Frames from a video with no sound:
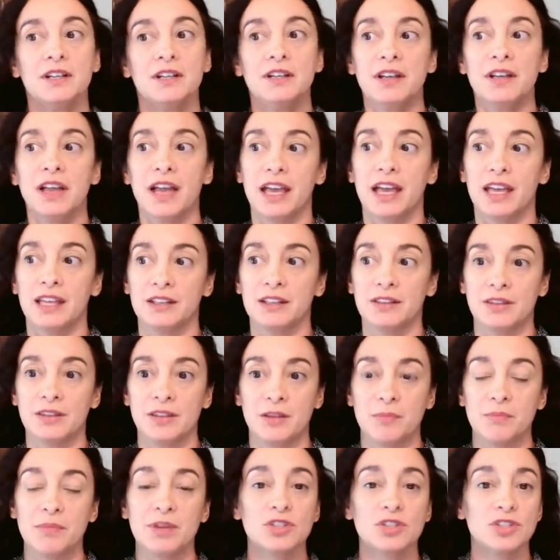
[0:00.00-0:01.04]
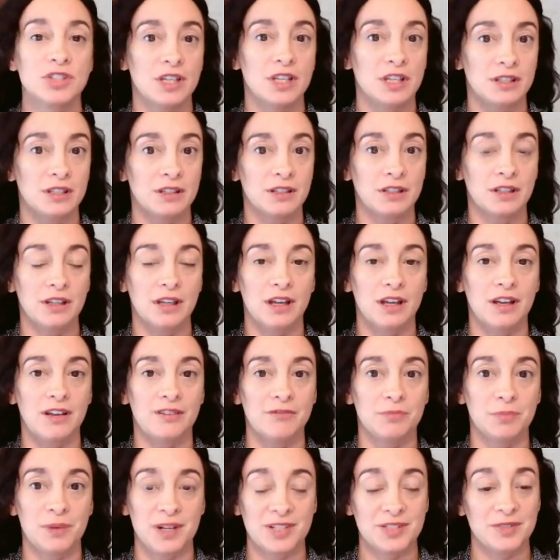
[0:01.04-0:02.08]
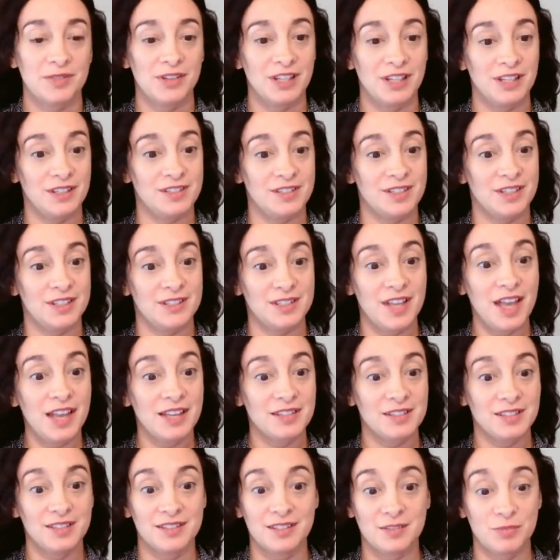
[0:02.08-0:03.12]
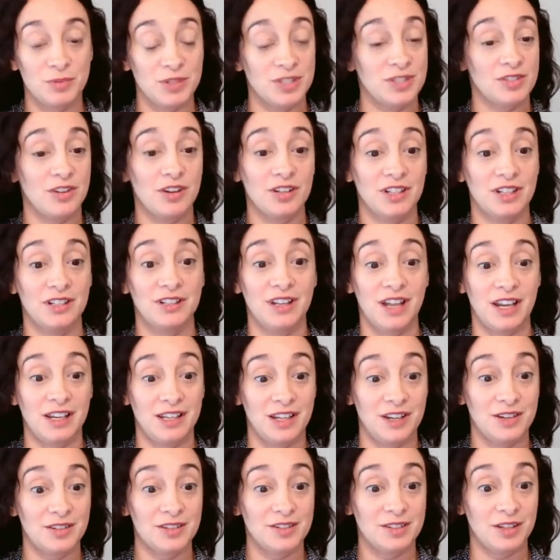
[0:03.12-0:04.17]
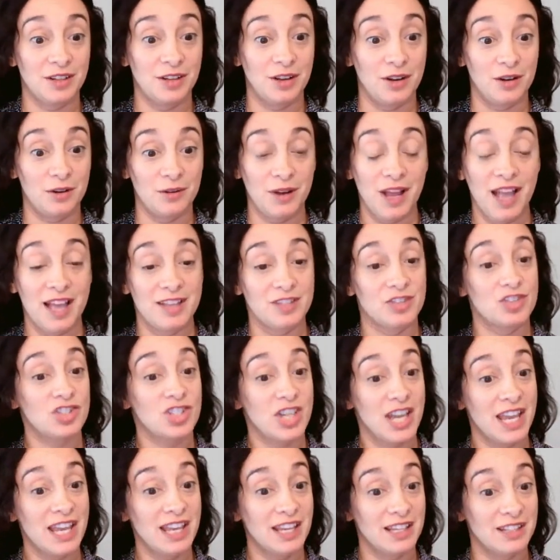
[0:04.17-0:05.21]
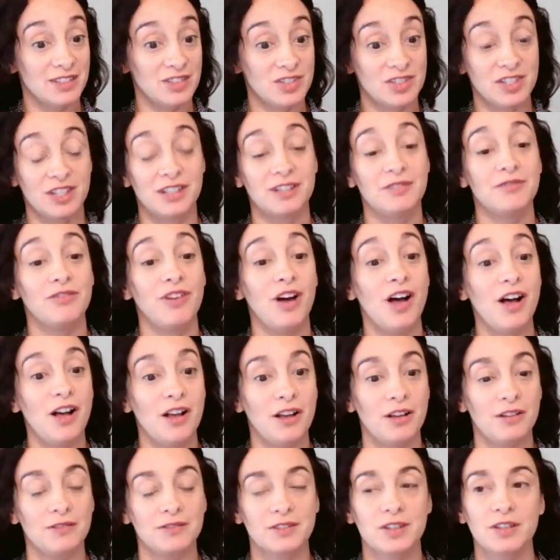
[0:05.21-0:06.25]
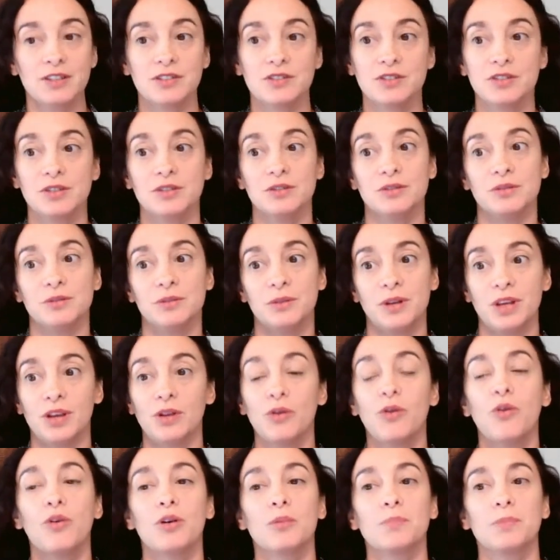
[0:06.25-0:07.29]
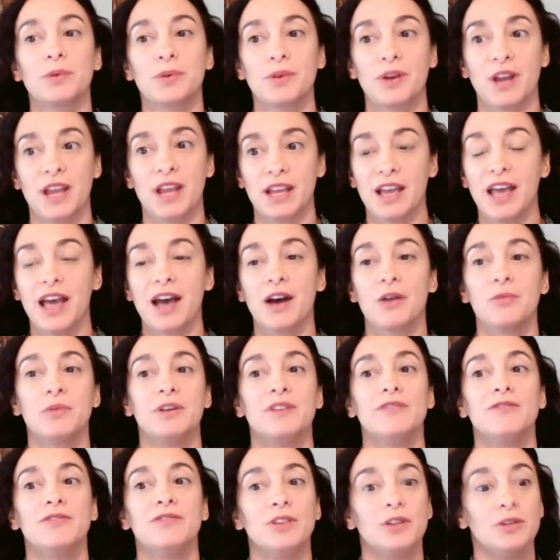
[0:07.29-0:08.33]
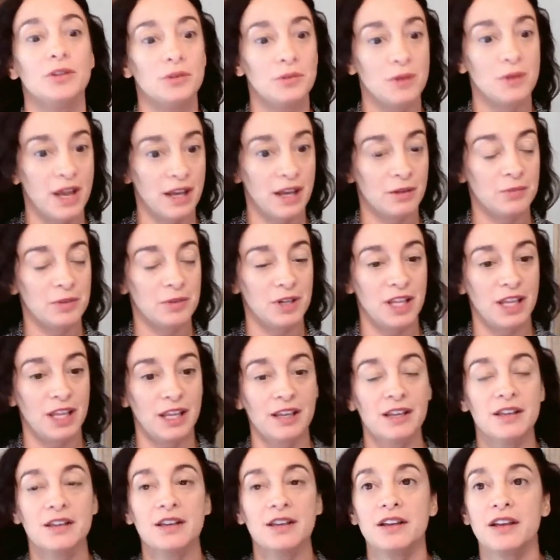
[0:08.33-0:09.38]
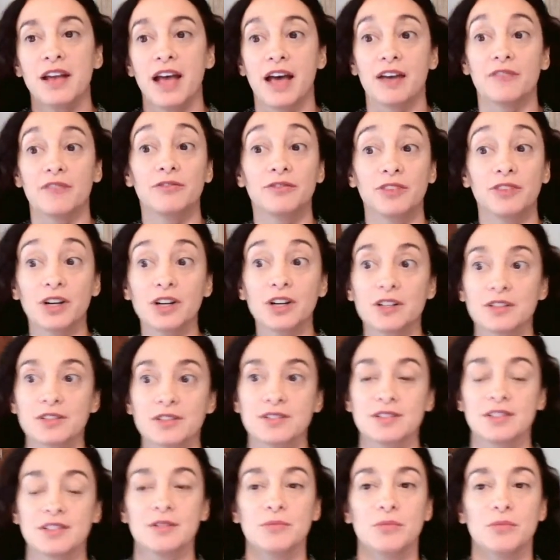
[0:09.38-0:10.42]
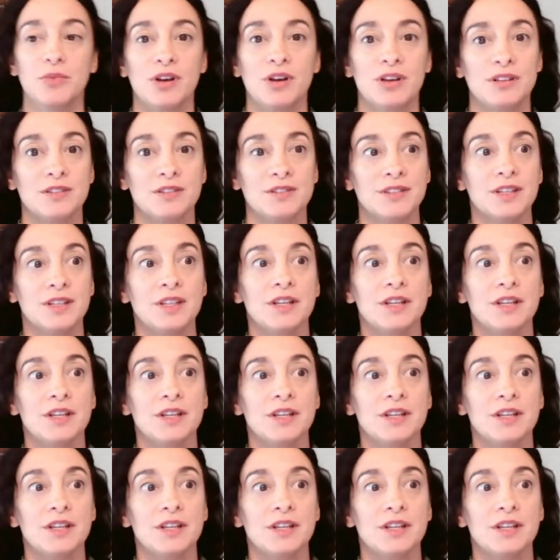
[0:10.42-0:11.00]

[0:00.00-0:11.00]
And the mission of Breastfeeding Success, since we started 9 years ago, has changed and evolved to incorporate how we view equity. At first, it was